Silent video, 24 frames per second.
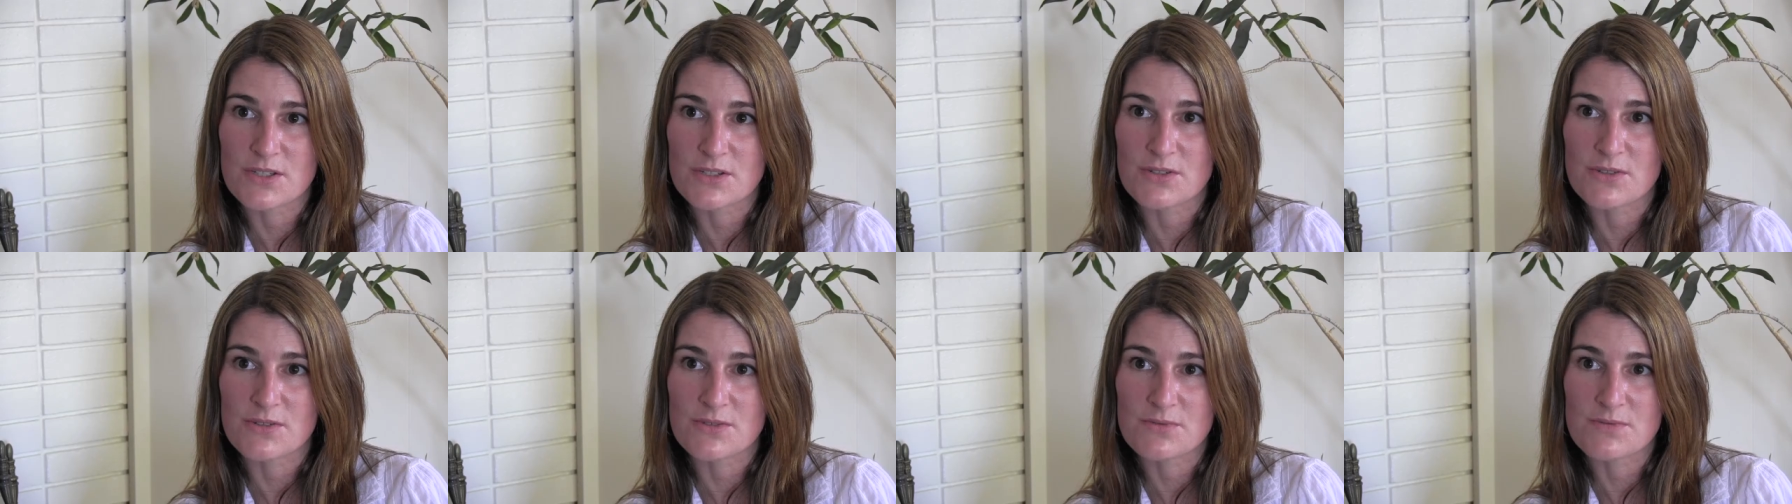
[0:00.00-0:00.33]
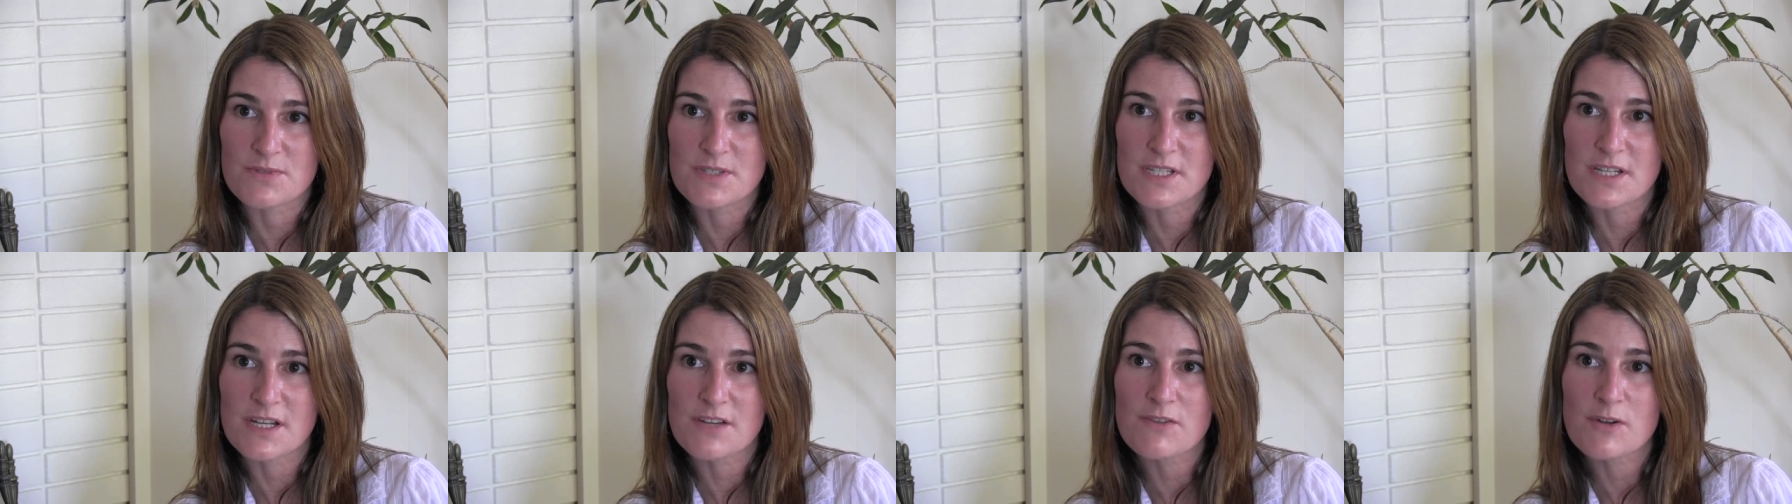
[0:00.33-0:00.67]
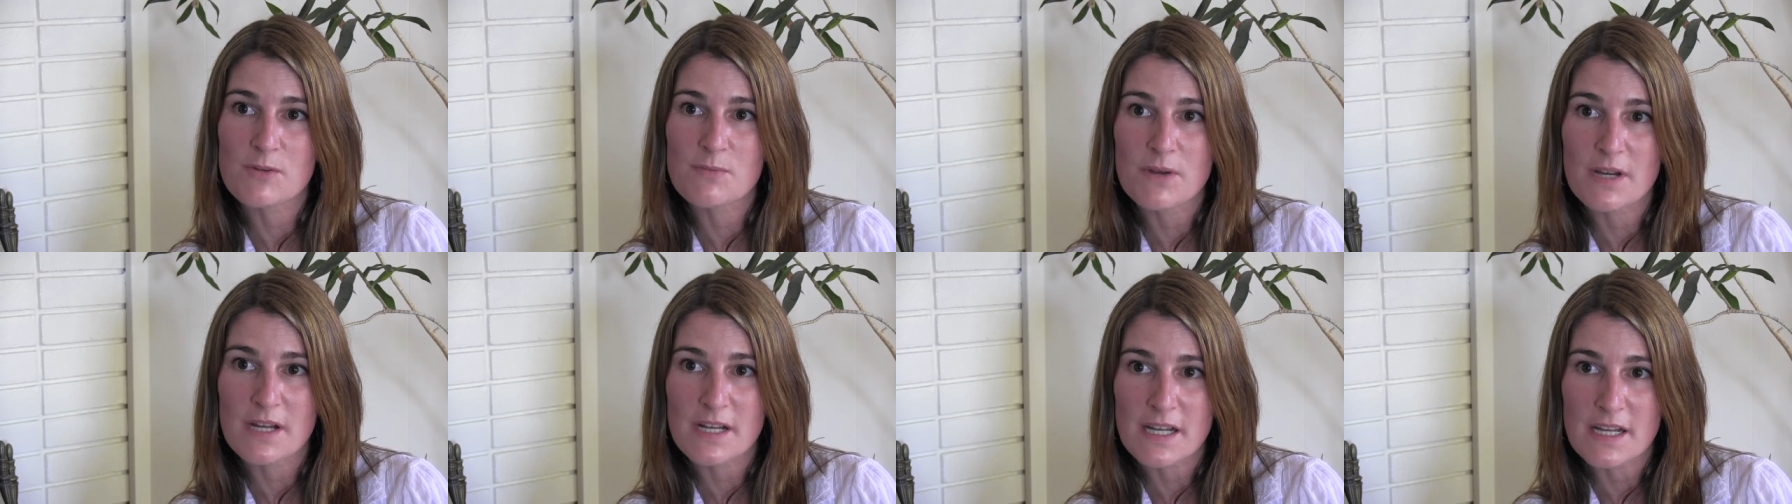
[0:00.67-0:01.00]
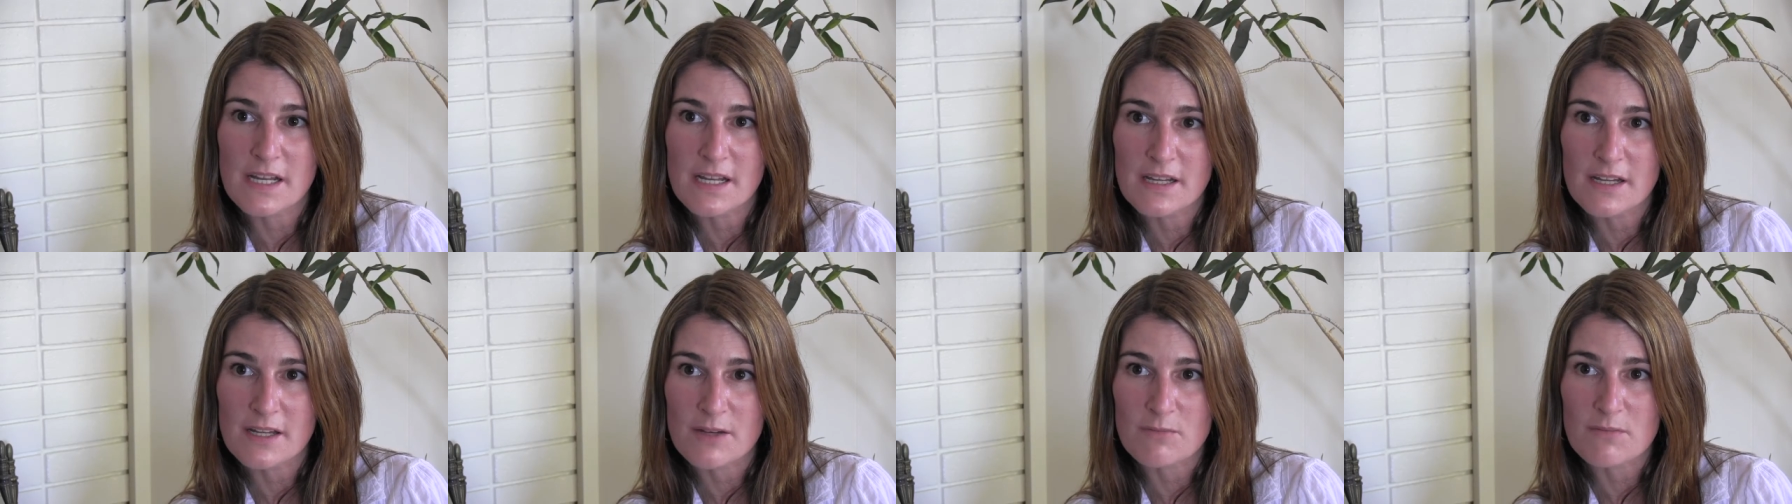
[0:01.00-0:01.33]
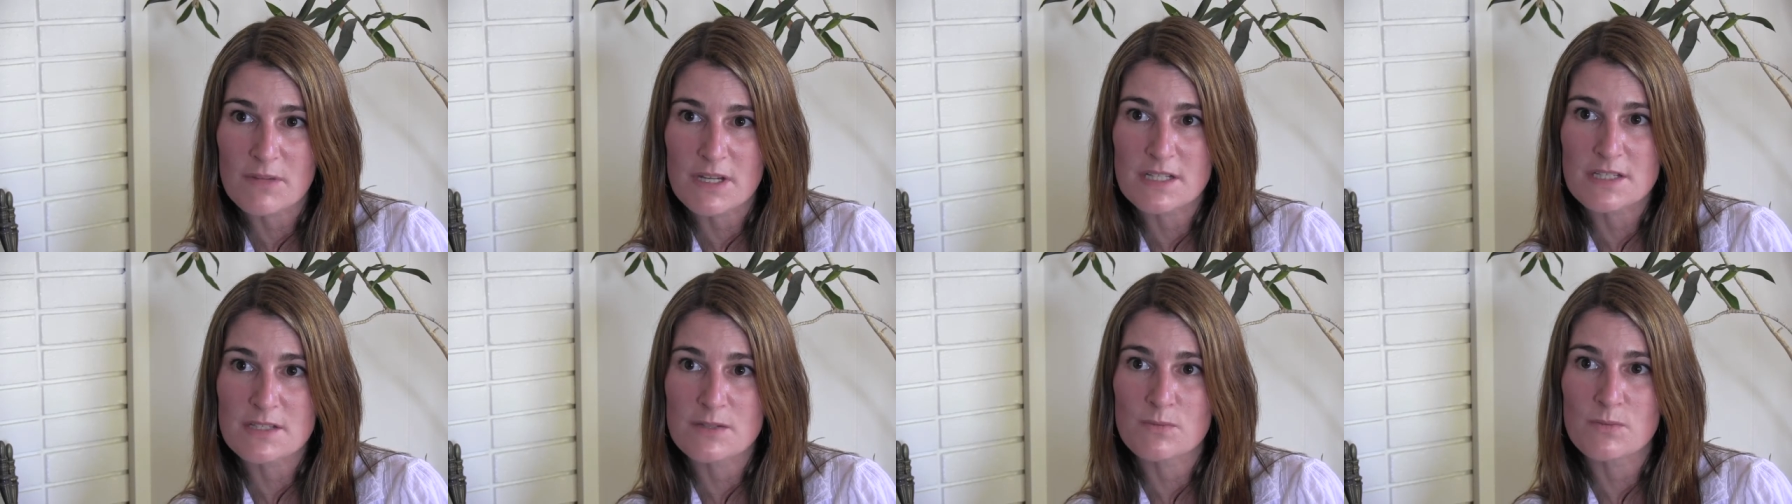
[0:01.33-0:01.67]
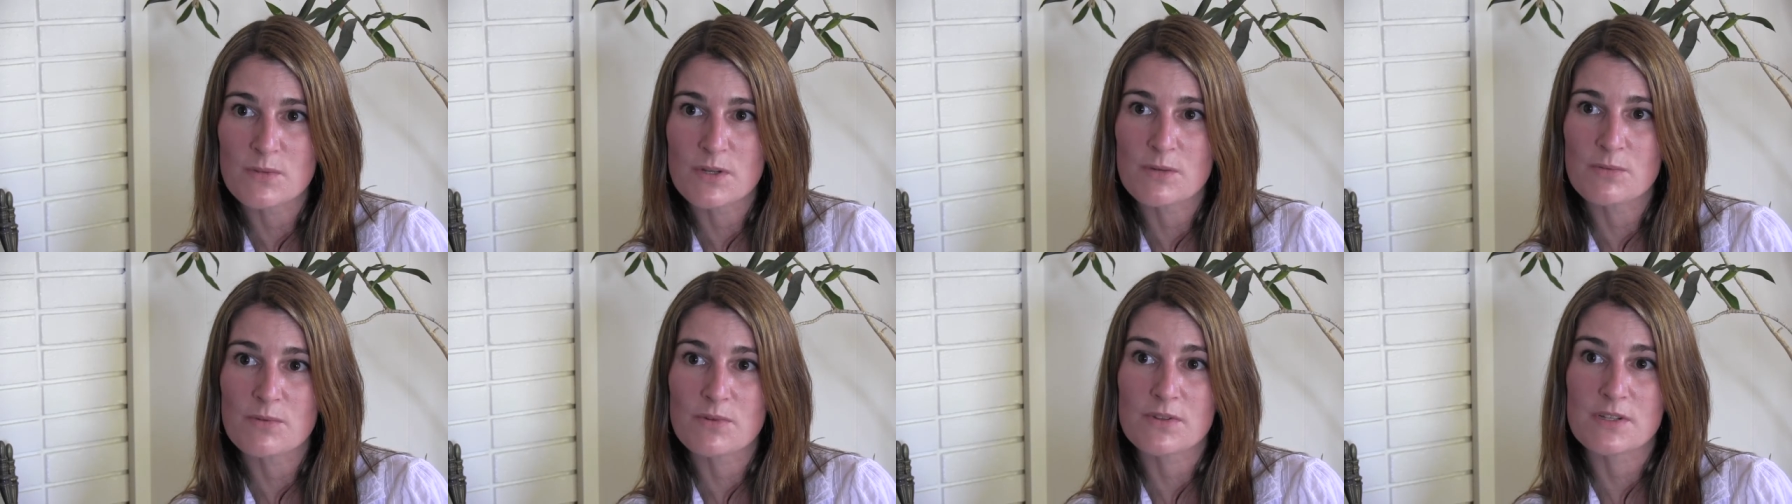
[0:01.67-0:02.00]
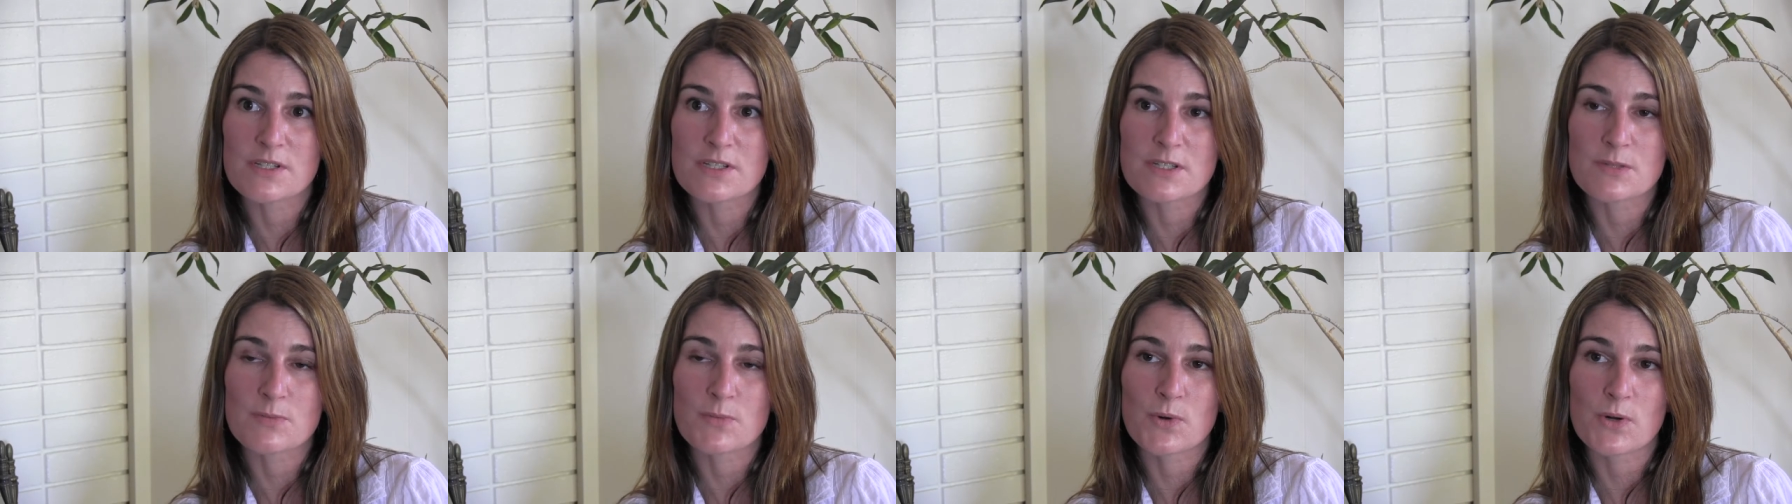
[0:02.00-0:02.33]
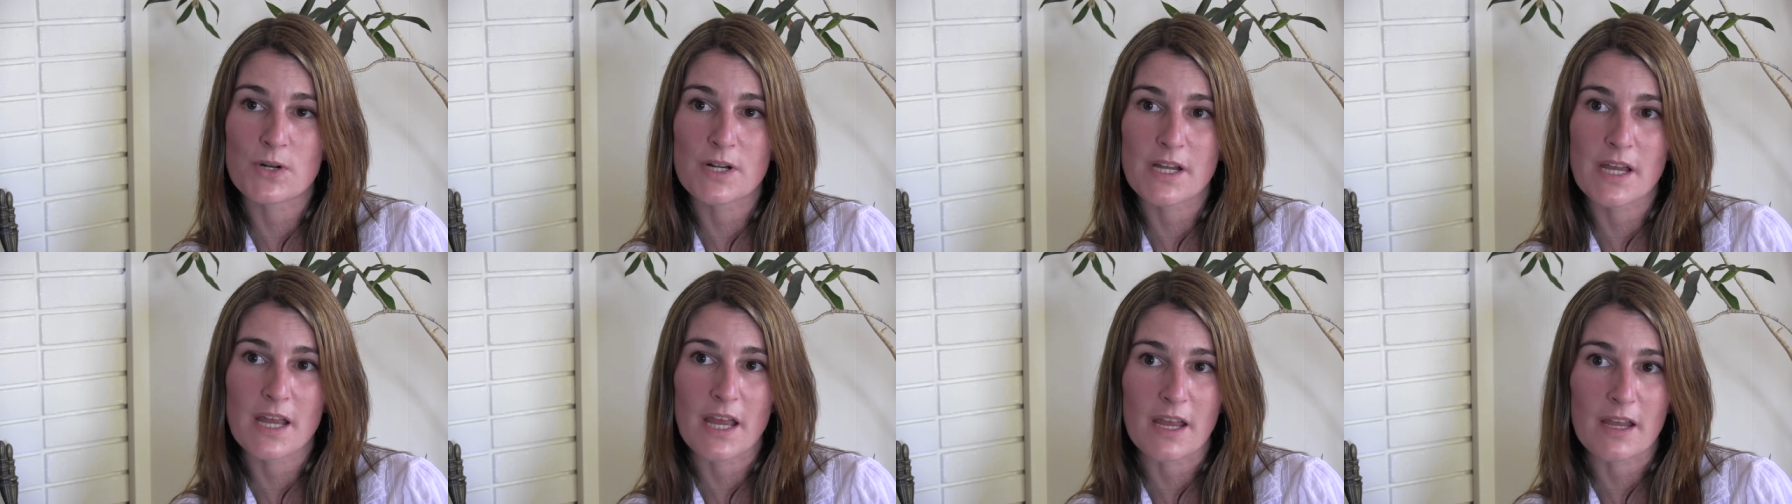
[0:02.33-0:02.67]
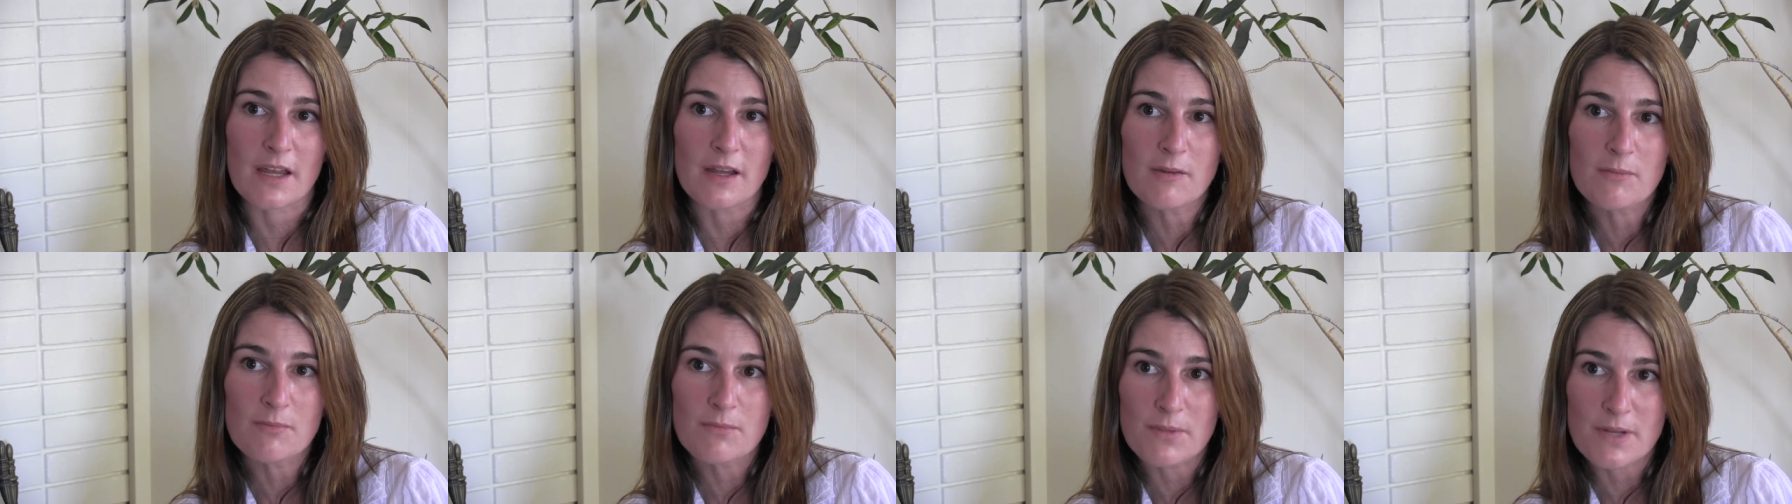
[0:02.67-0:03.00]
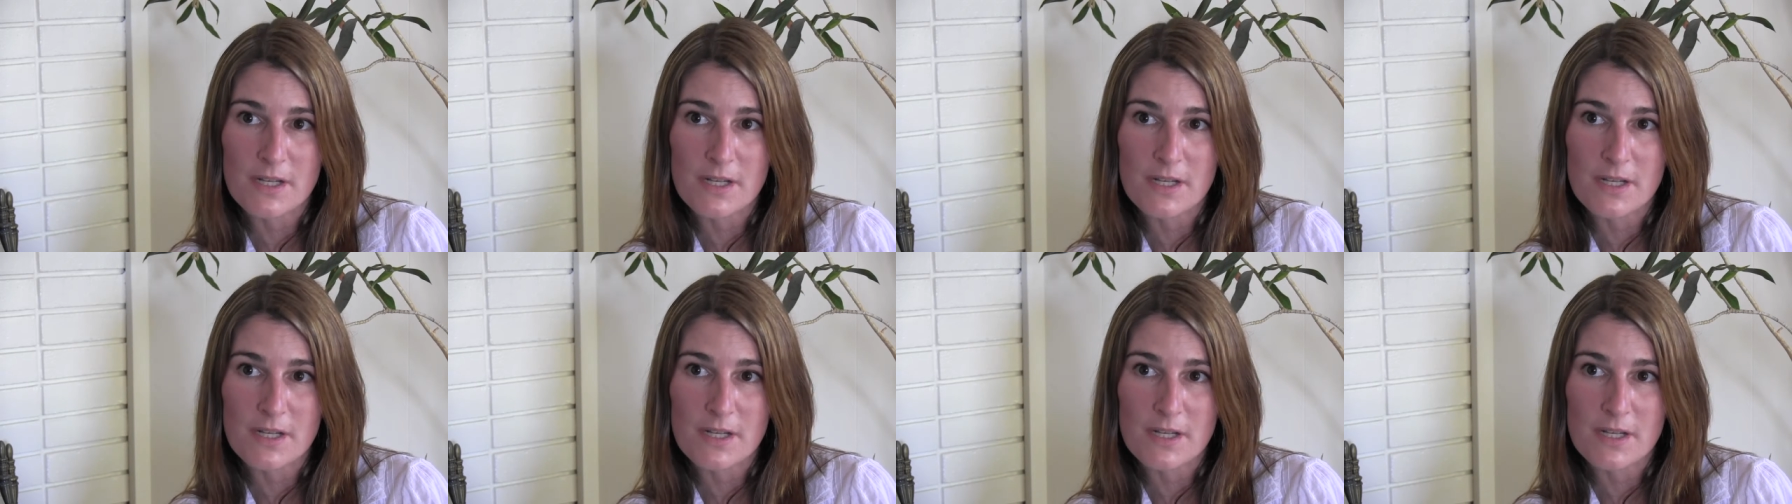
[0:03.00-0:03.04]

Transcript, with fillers: to see everybody and meet some people that support CAPE